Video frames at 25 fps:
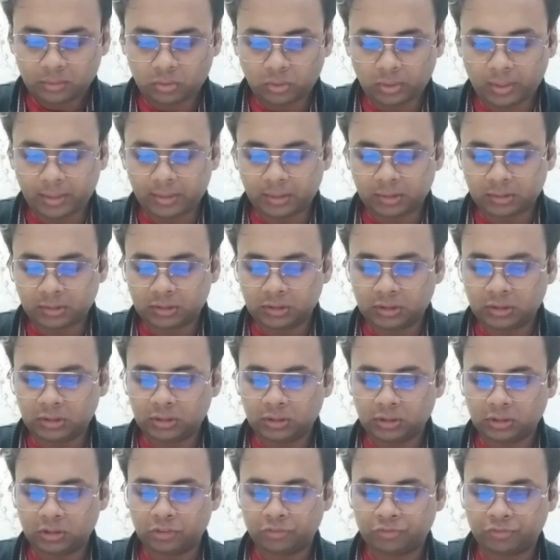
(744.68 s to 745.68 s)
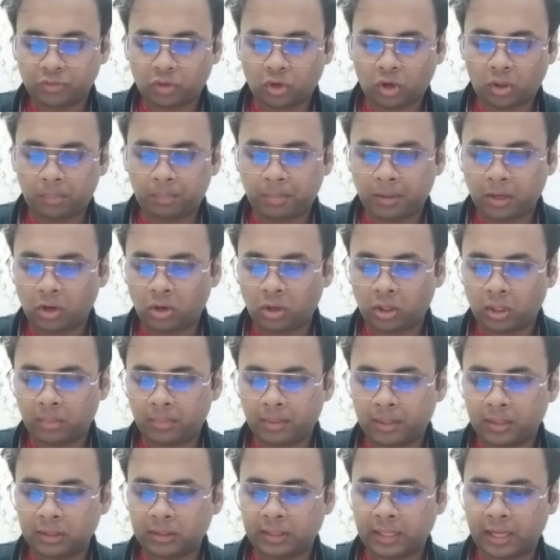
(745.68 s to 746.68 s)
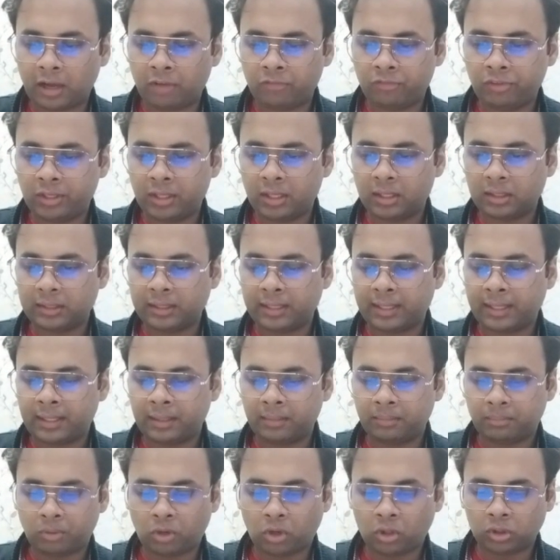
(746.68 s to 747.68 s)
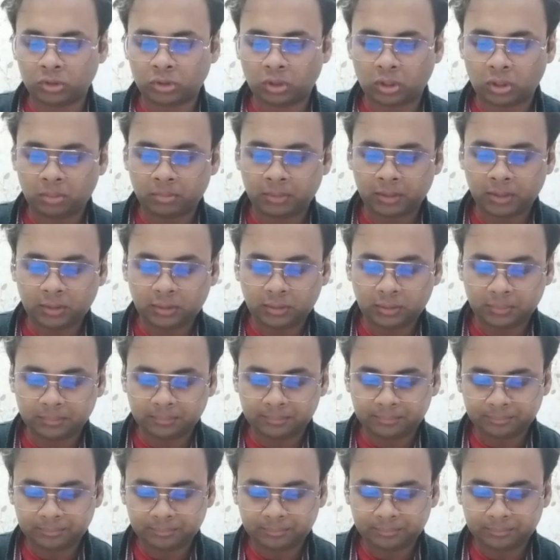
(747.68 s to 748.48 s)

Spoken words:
So let us see if copper ornament is heavier than bronze ornament.